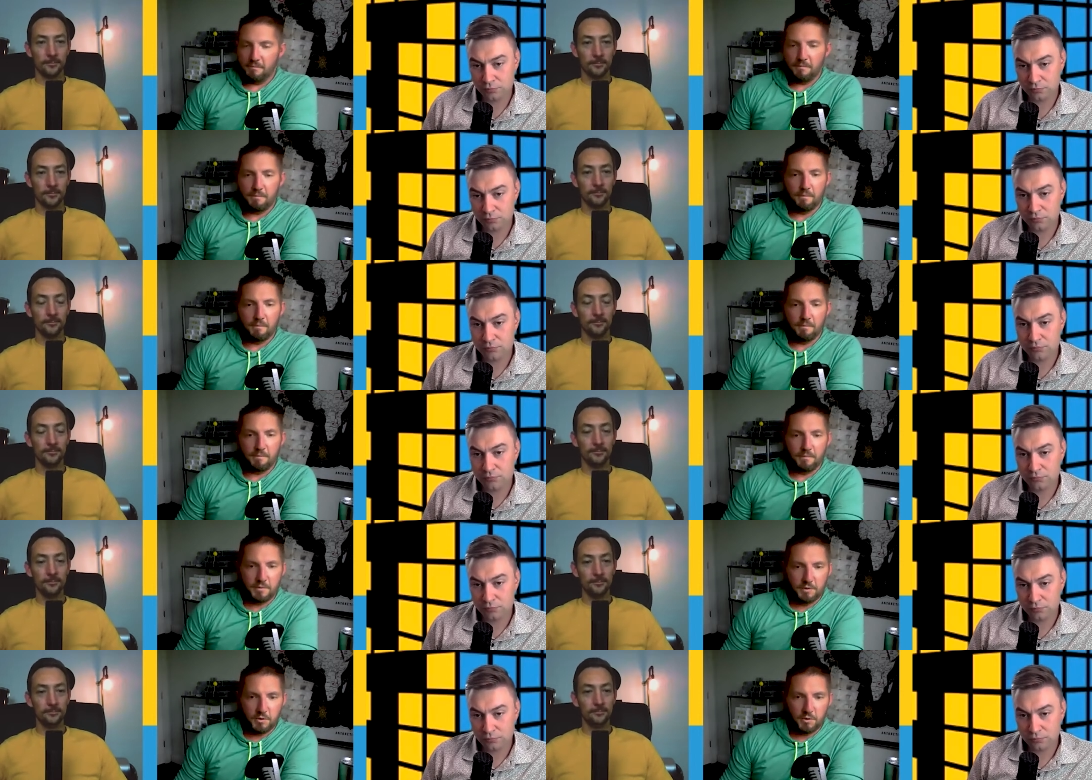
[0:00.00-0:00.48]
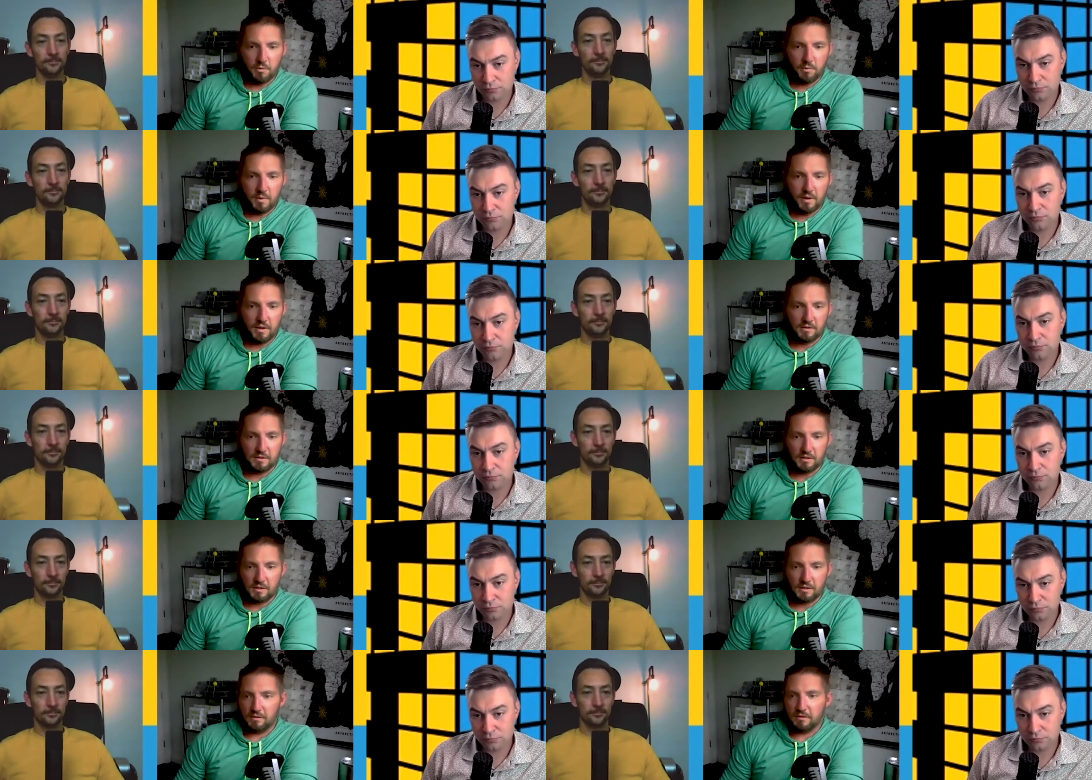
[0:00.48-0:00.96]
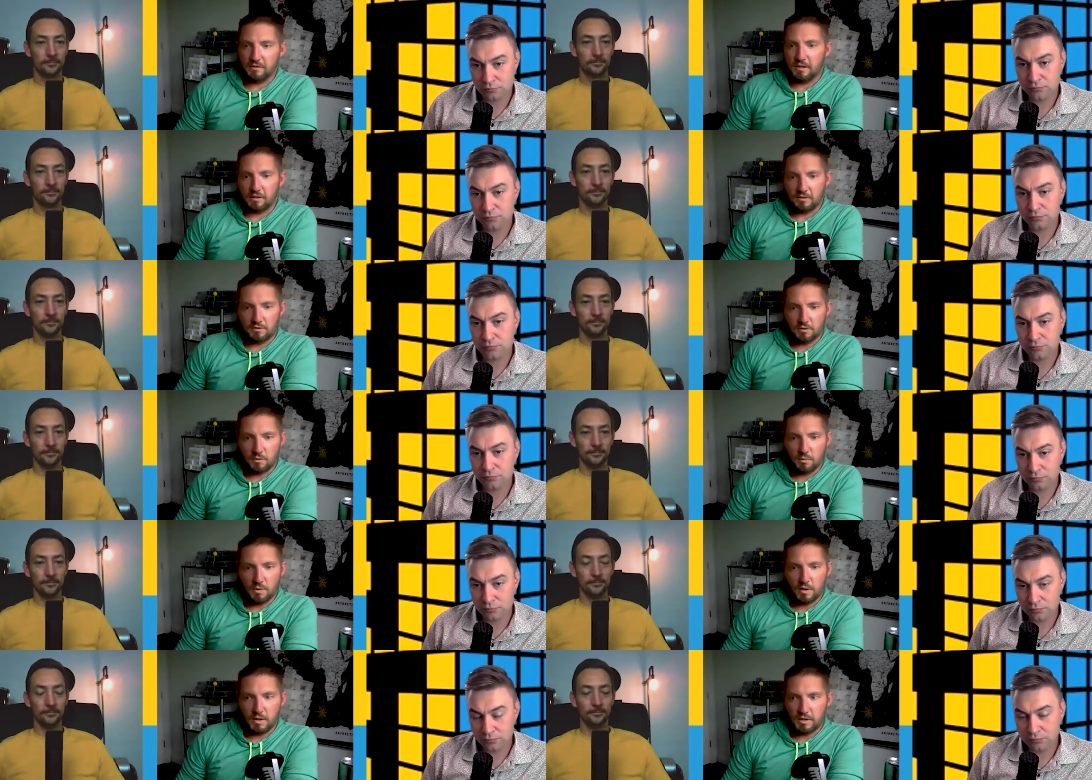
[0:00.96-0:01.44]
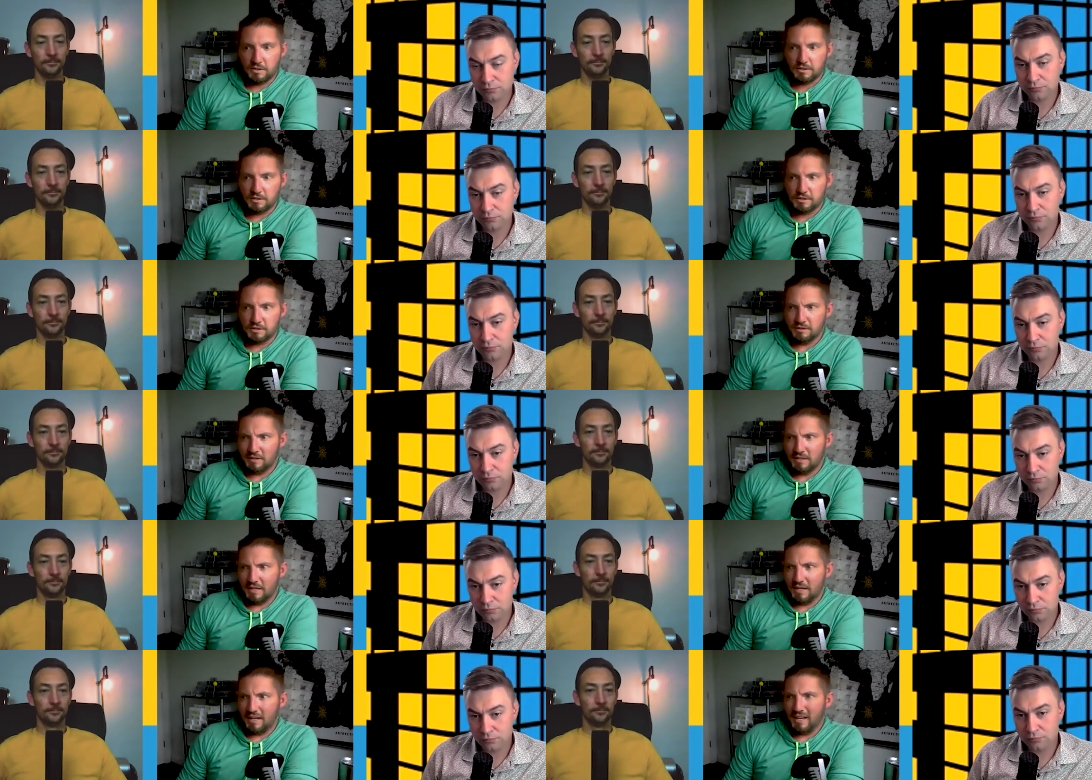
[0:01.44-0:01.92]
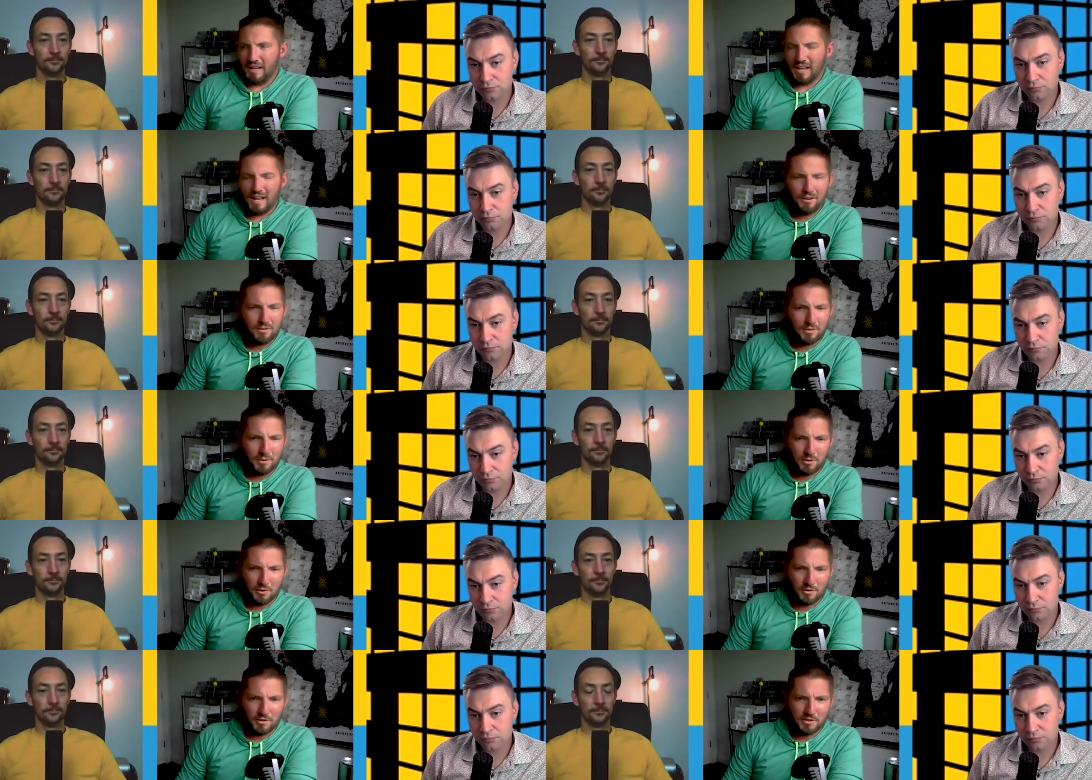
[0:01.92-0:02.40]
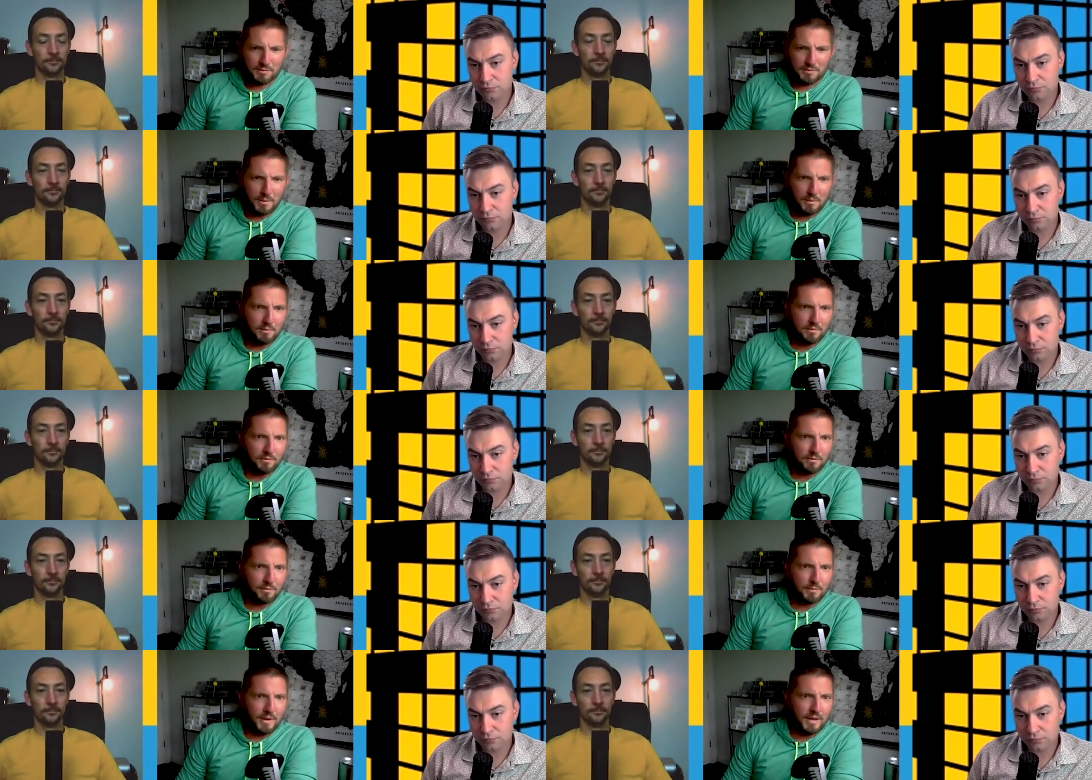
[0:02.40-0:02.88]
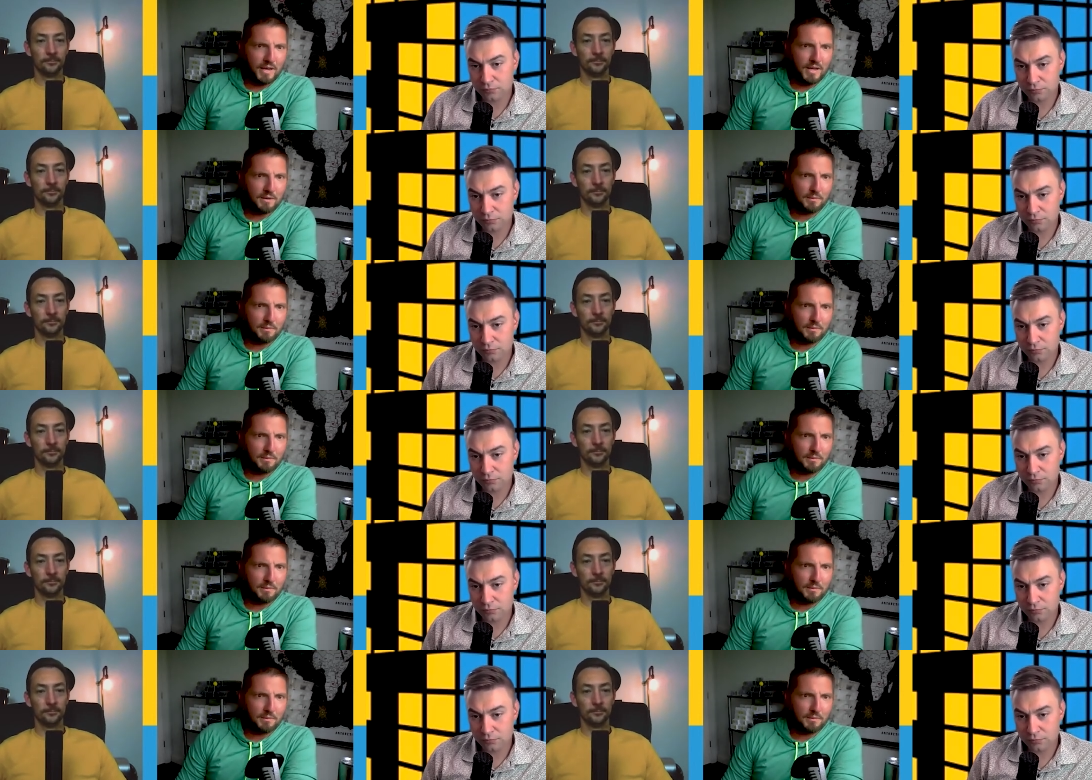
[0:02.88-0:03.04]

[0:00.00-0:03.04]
Speaker 1: You're amazing. Thanks so much. I, I don't know these people from Adam.